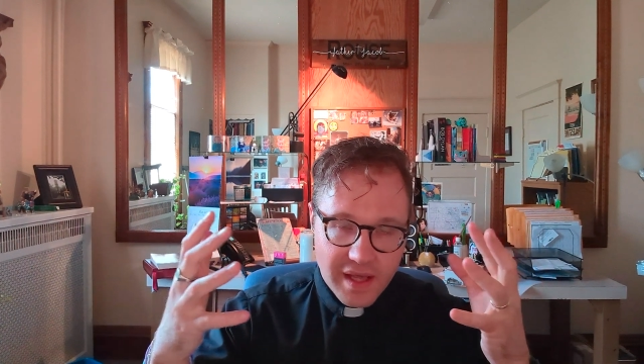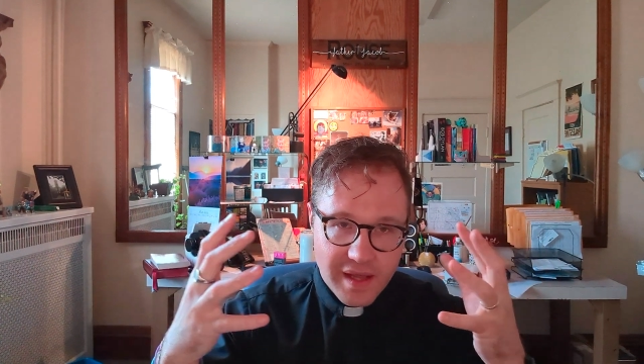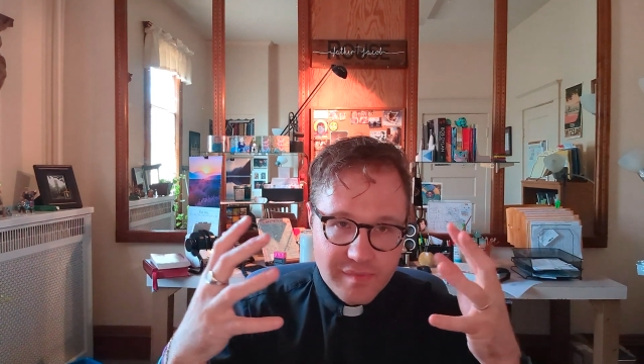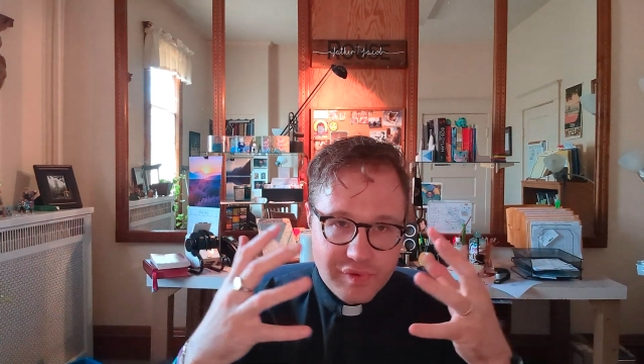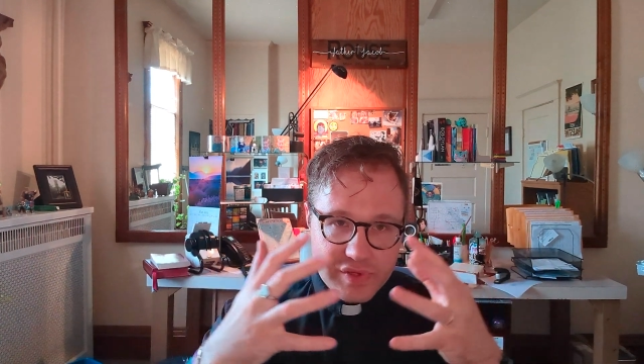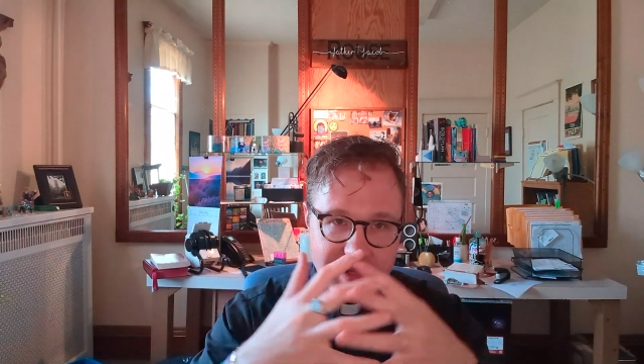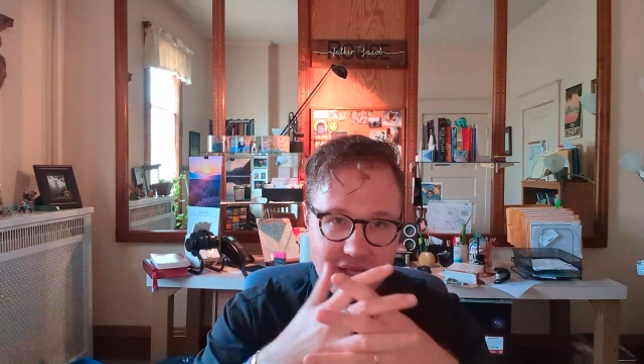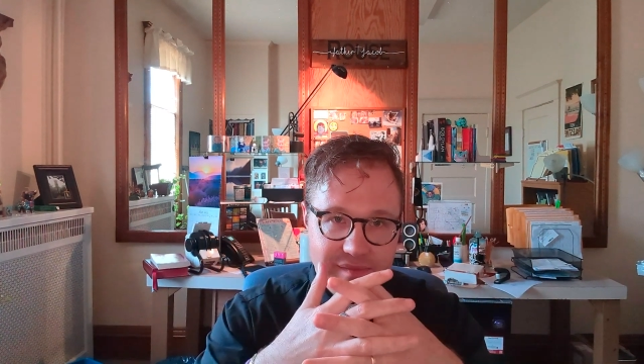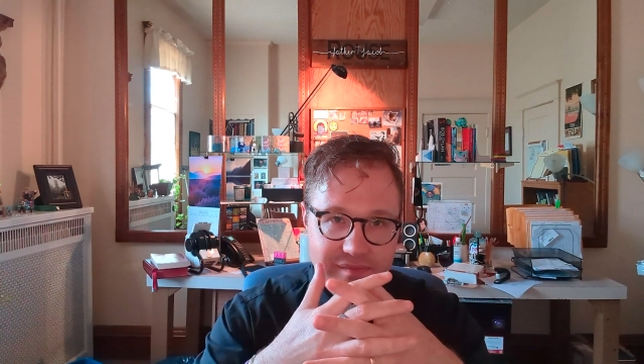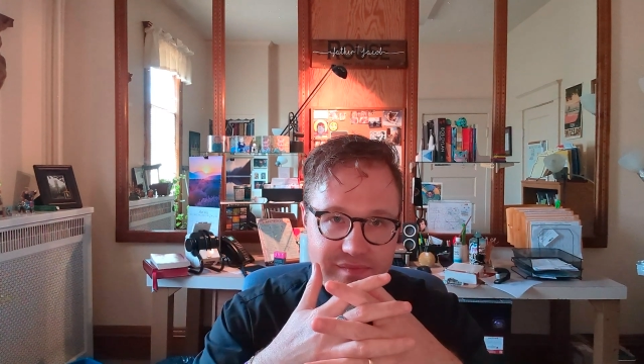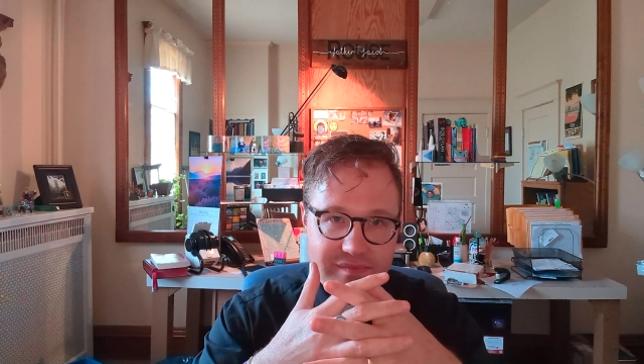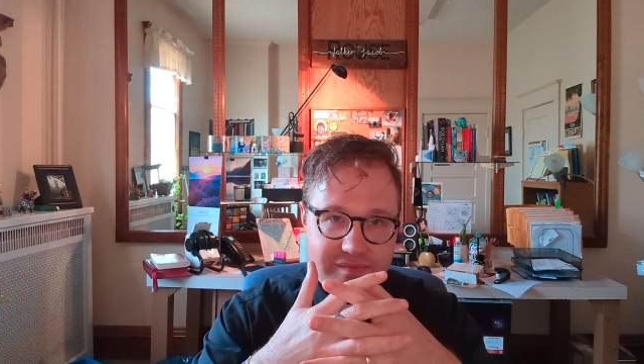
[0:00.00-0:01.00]
and put
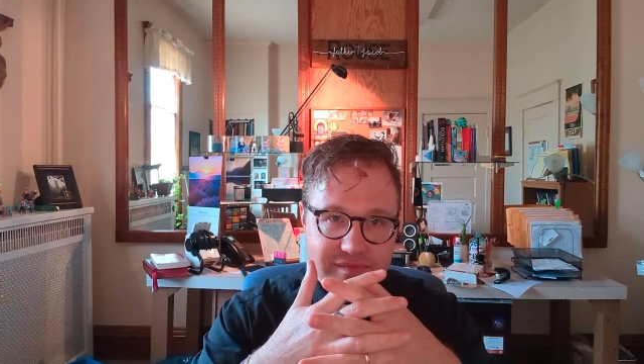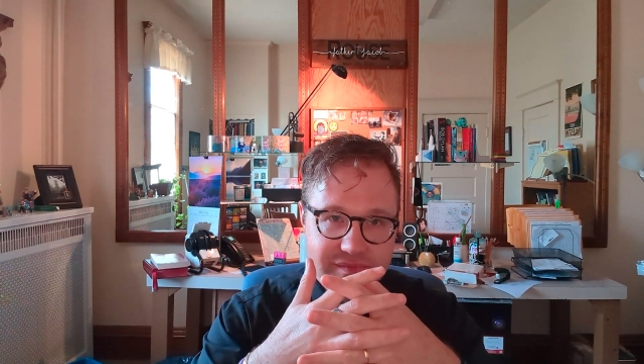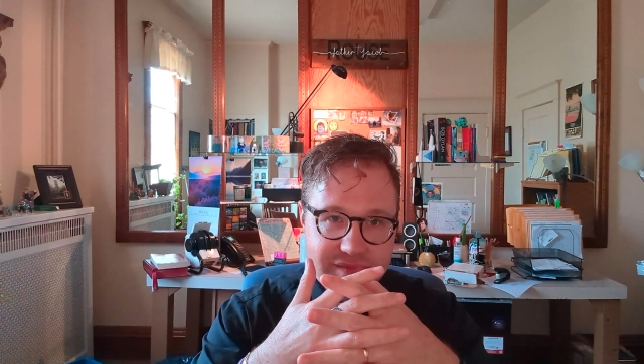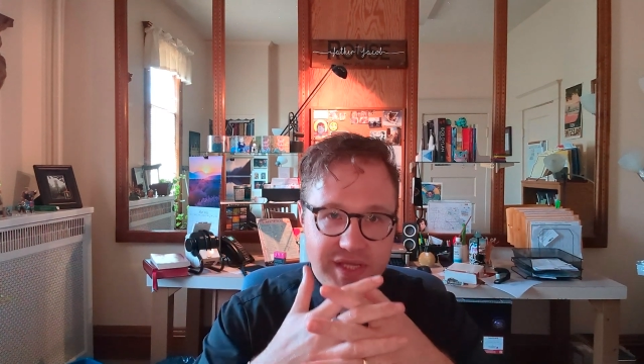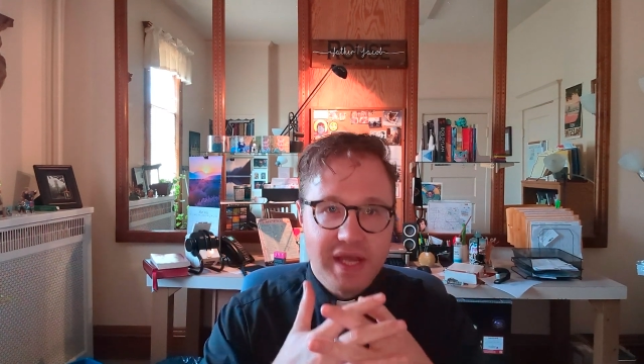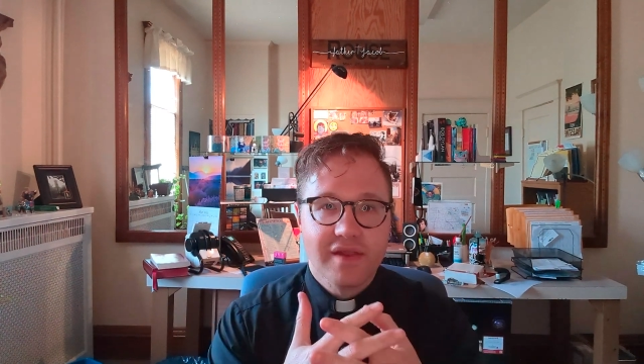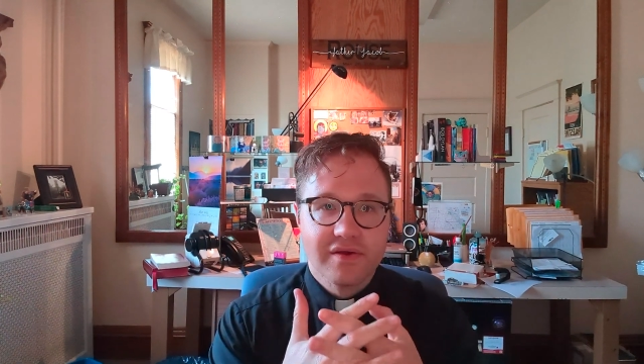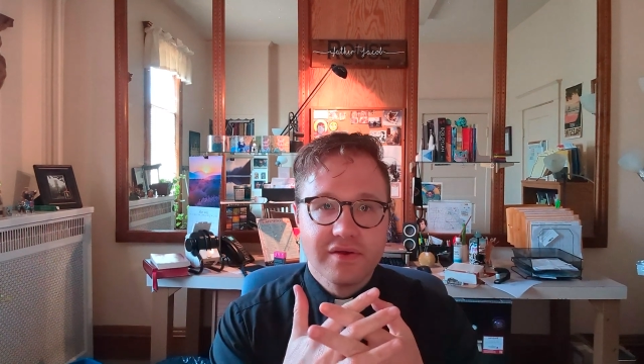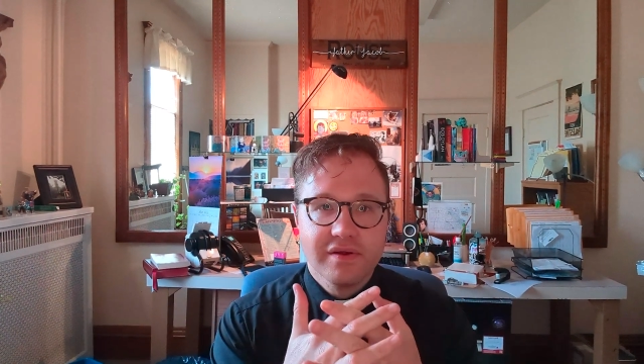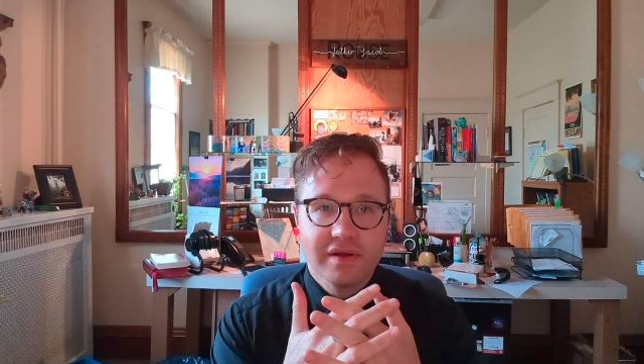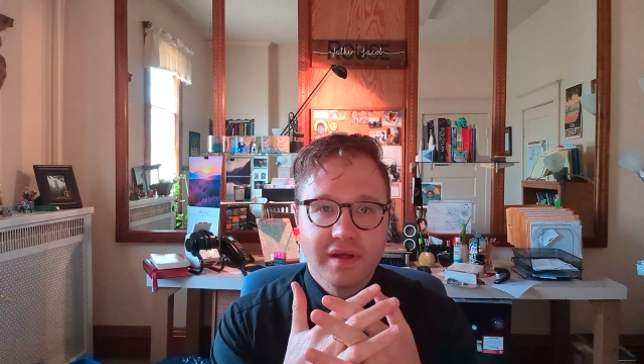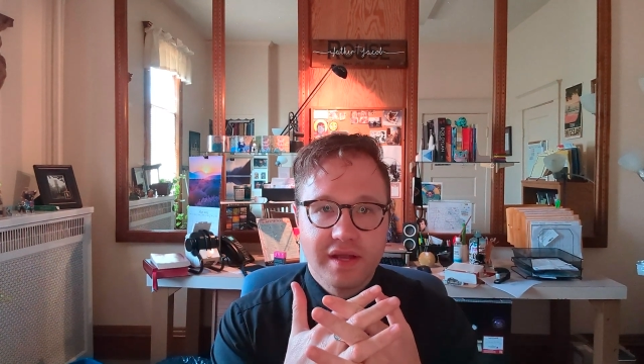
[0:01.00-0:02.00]
them
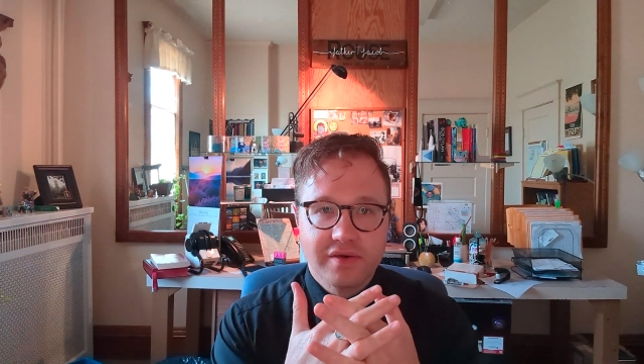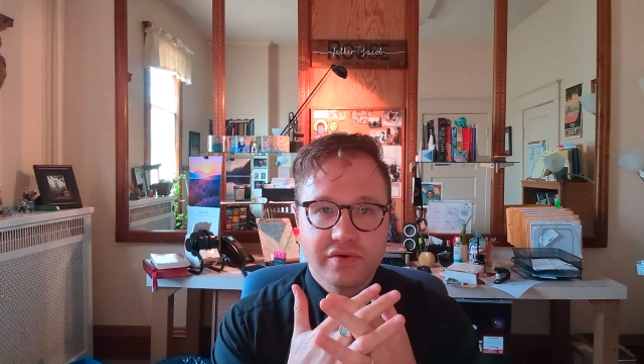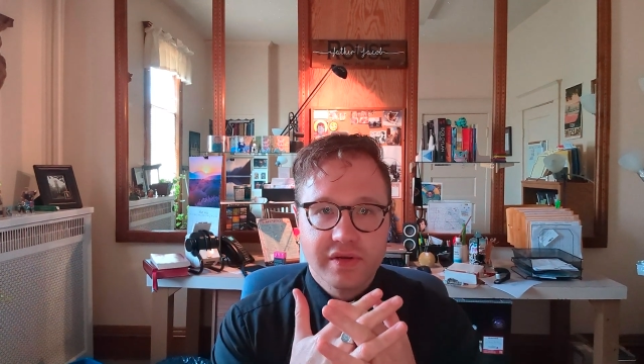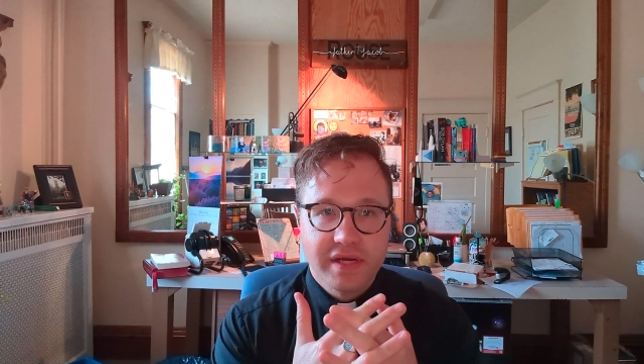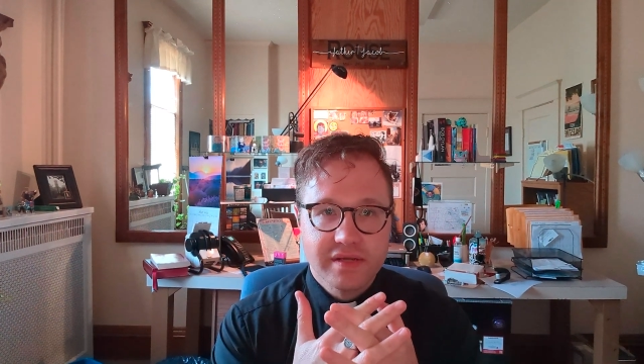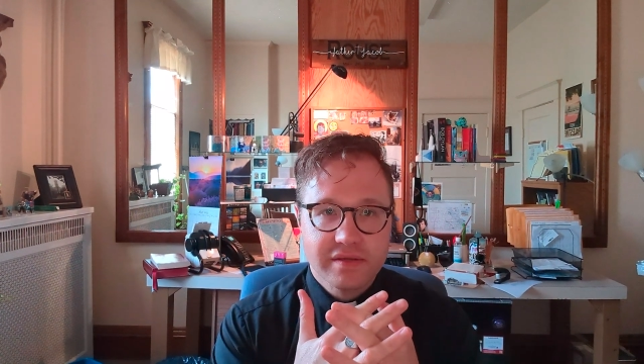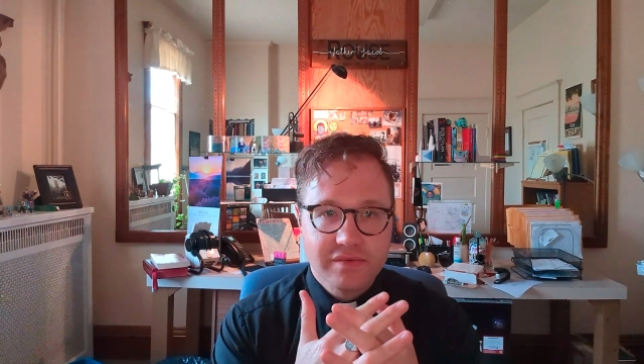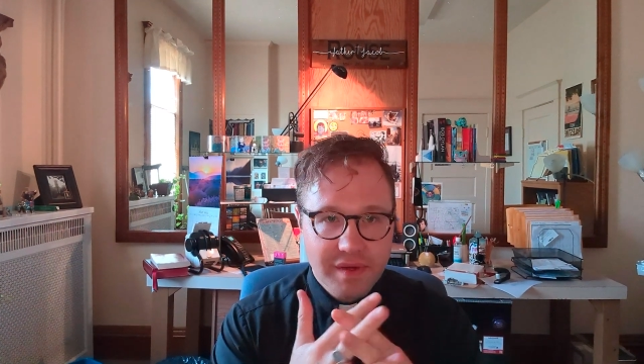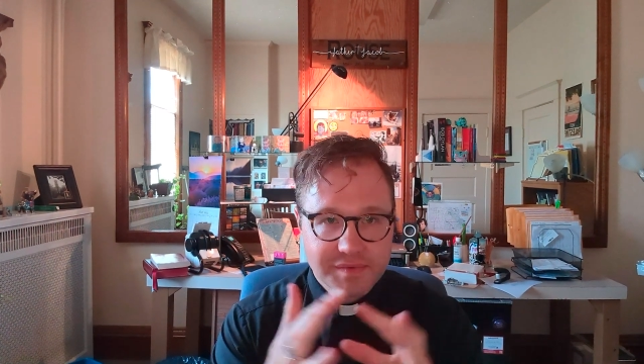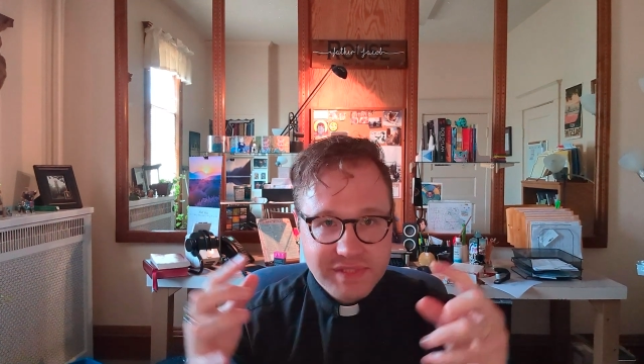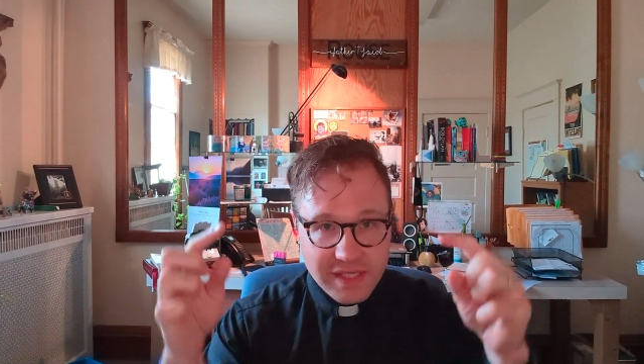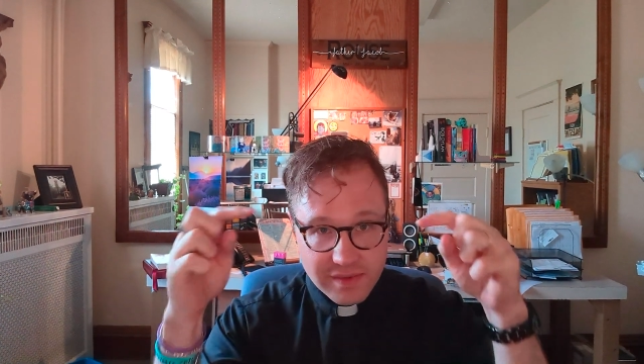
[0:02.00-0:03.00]
together and created the
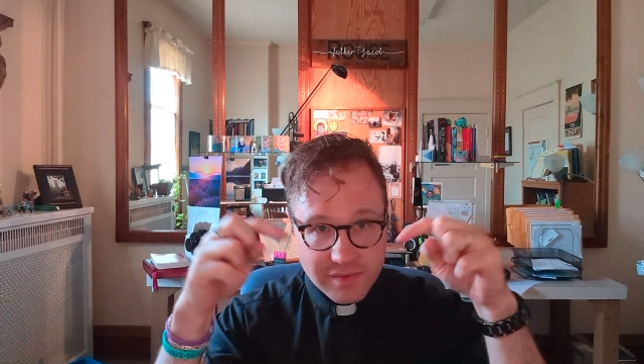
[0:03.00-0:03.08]
website,